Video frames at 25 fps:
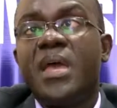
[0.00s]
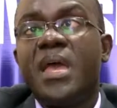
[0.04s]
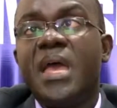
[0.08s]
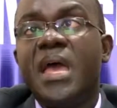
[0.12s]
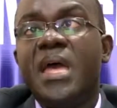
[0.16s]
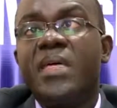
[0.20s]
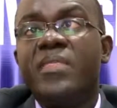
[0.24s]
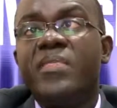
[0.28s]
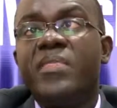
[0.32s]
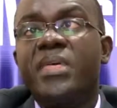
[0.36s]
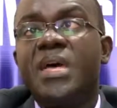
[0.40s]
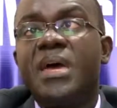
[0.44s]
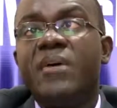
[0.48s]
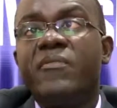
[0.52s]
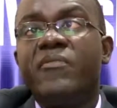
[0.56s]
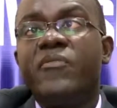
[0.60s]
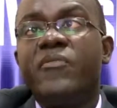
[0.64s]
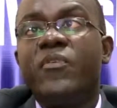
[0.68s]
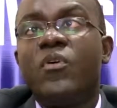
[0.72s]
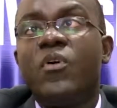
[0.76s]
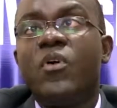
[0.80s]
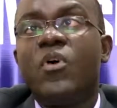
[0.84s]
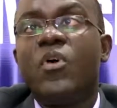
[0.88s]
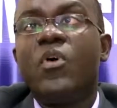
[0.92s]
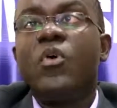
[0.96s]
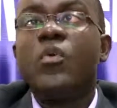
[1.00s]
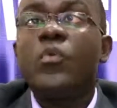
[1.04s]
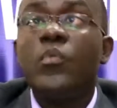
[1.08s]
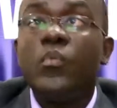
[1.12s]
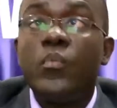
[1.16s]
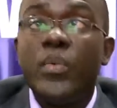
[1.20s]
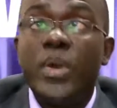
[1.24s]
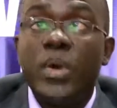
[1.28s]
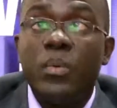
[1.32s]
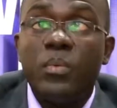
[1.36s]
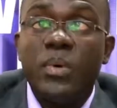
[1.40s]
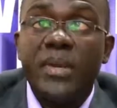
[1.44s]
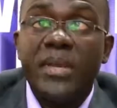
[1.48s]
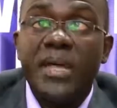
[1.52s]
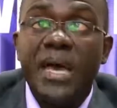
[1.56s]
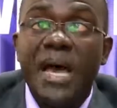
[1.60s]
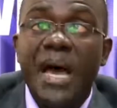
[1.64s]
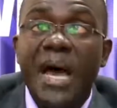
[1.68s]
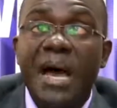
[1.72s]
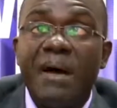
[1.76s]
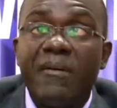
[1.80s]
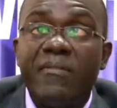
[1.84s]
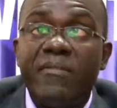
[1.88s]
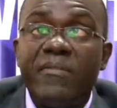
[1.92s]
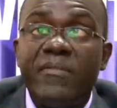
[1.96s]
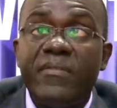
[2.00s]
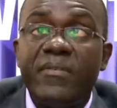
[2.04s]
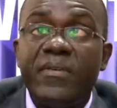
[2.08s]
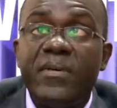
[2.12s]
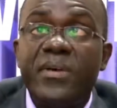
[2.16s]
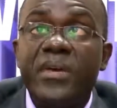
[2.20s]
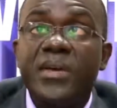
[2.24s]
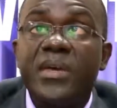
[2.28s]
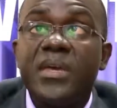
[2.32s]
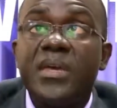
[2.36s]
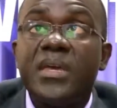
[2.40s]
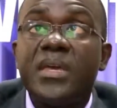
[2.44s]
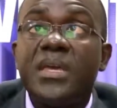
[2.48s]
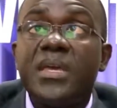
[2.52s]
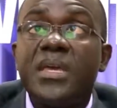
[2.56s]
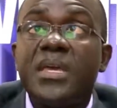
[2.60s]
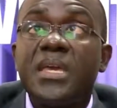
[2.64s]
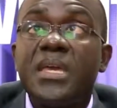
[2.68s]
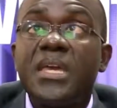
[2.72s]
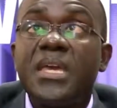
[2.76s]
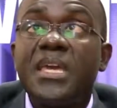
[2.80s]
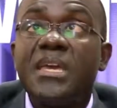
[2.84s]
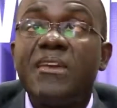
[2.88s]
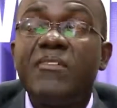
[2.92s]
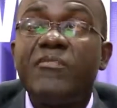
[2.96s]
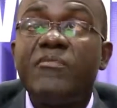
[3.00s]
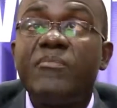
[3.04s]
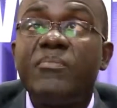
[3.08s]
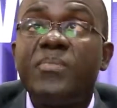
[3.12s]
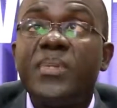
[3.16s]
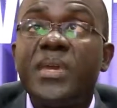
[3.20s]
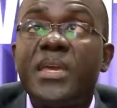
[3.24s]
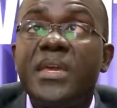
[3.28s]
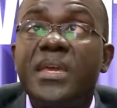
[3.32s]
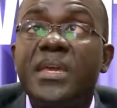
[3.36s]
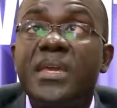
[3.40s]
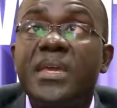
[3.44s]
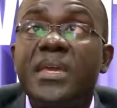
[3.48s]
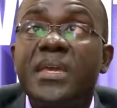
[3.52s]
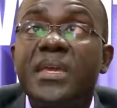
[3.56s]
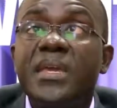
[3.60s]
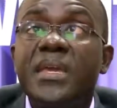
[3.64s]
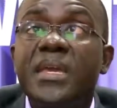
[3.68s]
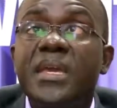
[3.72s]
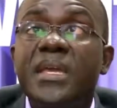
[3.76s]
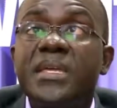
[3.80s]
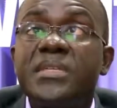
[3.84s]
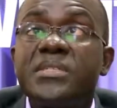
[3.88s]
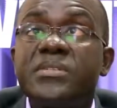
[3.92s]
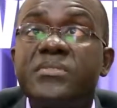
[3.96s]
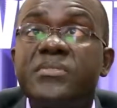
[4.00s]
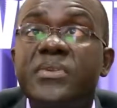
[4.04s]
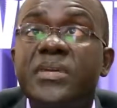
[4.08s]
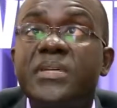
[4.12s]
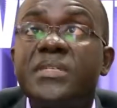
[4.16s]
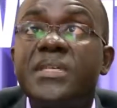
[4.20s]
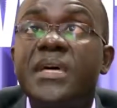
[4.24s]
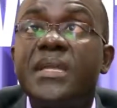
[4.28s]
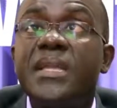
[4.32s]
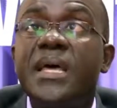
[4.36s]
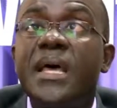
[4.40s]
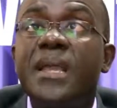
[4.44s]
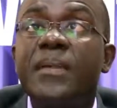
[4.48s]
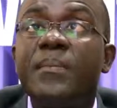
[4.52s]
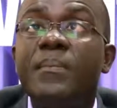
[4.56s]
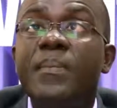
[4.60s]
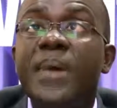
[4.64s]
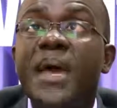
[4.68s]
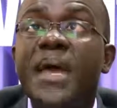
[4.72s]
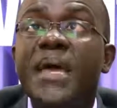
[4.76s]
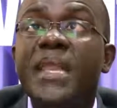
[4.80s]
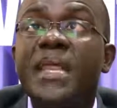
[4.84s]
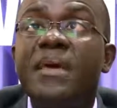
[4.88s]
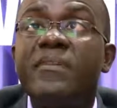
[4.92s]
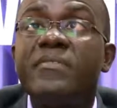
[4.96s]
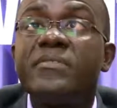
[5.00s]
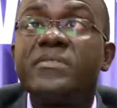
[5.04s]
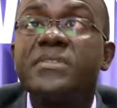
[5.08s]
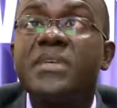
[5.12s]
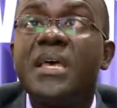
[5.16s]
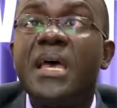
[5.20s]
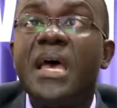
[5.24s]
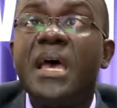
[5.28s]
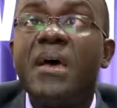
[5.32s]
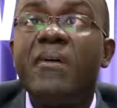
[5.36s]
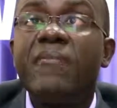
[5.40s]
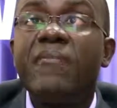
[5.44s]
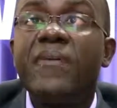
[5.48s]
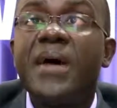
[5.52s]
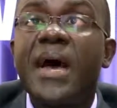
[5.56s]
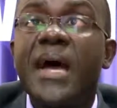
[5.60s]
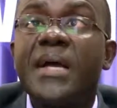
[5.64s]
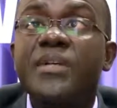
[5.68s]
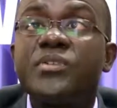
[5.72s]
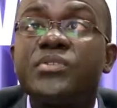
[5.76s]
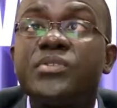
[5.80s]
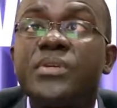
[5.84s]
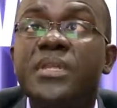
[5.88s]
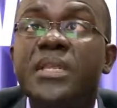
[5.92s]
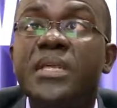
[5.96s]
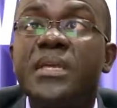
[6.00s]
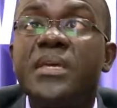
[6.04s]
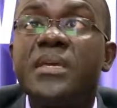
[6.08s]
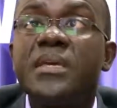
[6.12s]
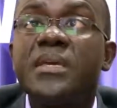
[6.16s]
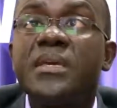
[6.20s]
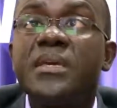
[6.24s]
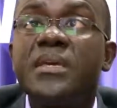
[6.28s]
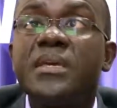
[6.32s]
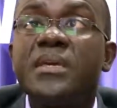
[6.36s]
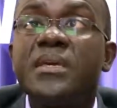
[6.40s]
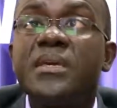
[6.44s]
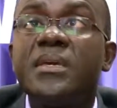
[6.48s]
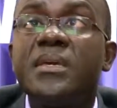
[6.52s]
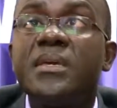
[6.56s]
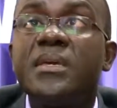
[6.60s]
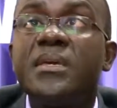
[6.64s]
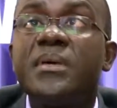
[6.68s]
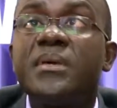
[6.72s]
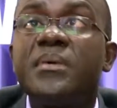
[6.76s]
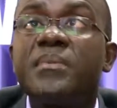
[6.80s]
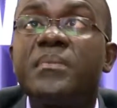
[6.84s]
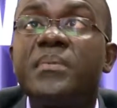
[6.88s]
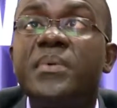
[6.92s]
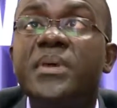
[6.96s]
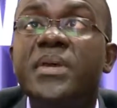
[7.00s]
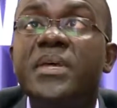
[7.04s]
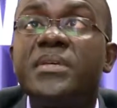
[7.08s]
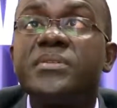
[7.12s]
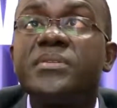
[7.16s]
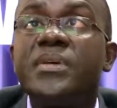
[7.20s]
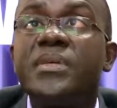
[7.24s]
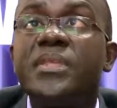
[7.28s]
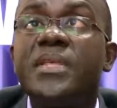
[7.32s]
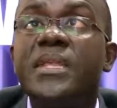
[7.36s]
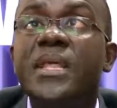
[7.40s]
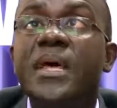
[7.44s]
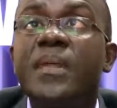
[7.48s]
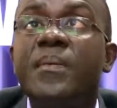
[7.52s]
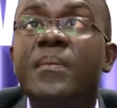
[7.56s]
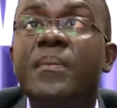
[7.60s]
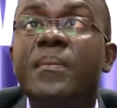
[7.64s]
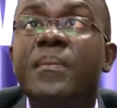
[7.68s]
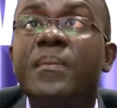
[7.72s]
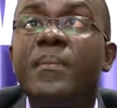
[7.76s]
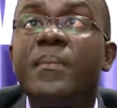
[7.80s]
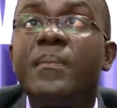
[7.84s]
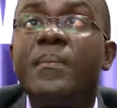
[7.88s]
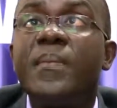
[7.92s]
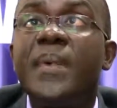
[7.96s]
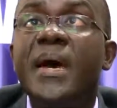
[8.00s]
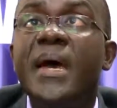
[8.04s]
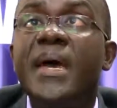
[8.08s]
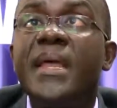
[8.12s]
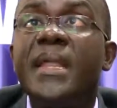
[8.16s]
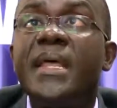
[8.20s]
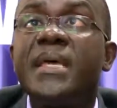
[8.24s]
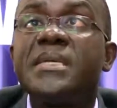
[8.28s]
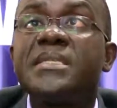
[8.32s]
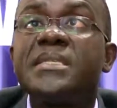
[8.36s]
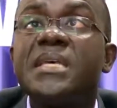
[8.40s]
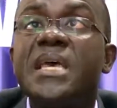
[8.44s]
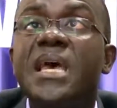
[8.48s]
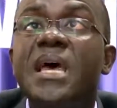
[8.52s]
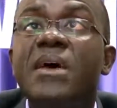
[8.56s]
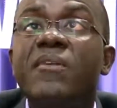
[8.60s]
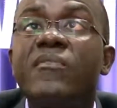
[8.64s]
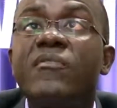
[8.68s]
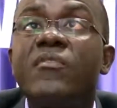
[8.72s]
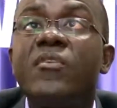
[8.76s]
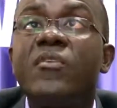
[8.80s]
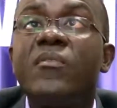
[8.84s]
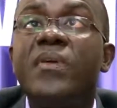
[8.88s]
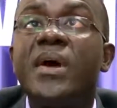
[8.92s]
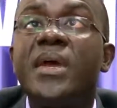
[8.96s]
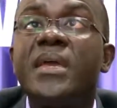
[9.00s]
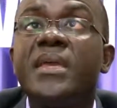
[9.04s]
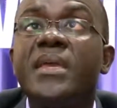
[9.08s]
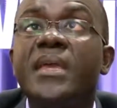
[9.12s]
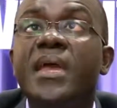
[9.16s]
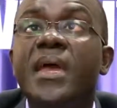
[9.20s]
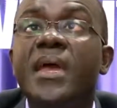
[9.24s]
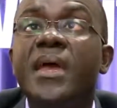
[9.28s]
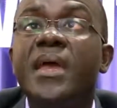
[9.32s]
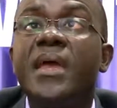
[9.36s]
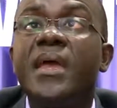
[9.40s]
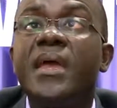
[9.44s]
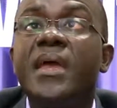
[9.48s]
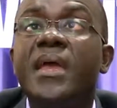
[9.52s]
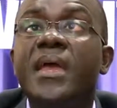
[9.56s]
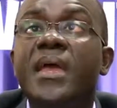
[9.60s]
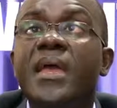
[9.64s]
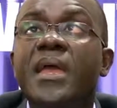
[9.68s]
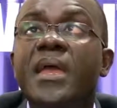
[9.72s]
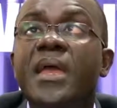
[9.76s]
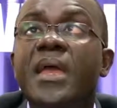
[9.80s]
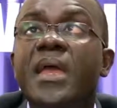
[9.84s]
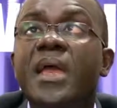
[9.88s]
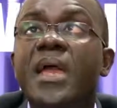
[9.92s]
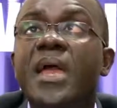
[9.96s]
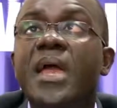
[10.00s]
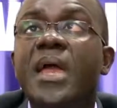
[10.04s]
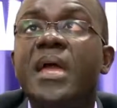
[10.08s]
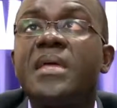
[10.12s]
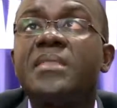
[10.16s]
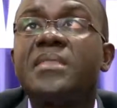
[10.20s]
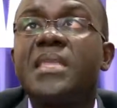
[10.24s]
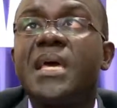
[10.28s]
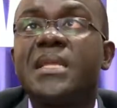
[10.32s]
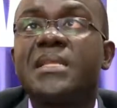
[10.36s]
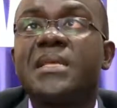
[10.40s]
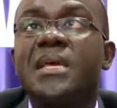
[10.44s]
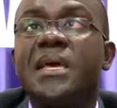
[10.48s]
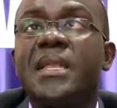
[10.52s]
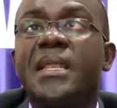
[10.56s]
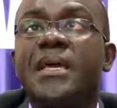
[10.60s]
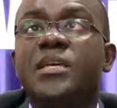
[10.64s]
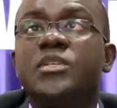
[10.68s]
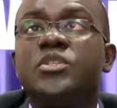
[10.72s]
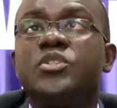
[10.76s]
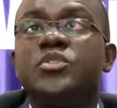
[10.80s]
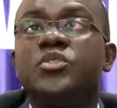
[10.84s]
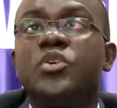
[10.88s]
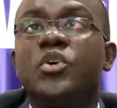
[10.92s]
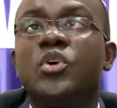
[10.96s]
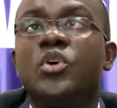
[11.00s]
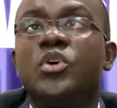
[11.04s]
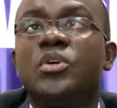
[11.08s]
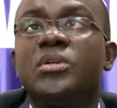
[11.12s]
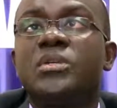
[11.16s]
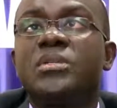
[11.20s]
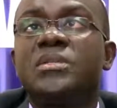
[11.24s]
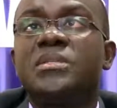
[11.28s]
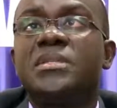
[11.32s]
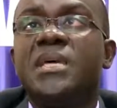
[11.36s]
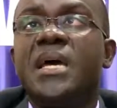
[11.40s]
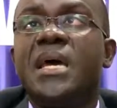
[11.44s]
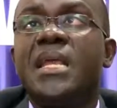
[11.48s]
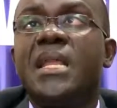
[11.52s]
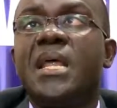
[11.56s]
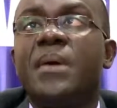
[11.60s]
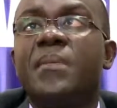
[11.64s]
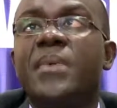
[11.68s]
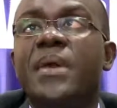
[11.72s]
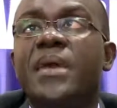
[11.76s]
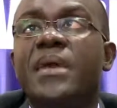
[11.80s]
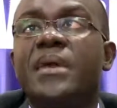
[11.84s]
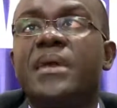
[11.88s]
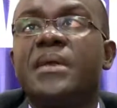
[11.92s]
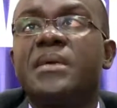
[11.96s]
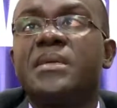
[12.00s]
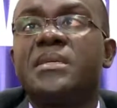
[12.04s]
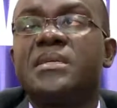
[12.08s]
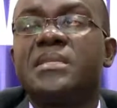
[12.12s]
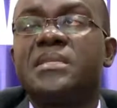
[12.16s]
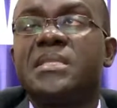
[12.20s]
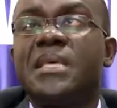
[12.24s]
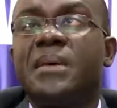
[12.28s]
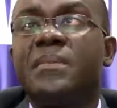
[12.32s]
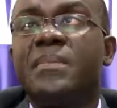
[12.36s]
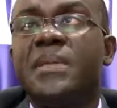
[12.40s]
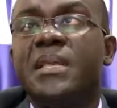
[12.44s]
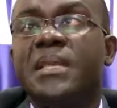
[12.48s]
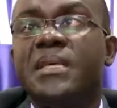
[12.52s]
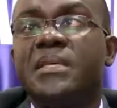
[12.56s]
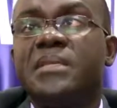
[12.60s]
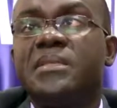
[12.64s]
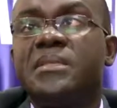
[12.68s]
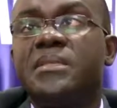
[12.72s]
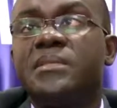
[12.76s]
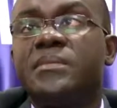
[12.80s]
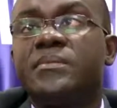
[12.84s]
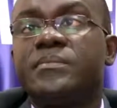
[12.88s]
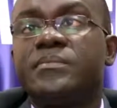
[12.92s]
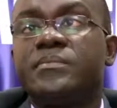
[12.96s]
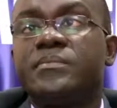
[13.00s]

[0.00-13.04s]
And therefore, we would have, if B is greater than minus F, actually, B is greater than minus F over here, and that can ensure dynamic stability.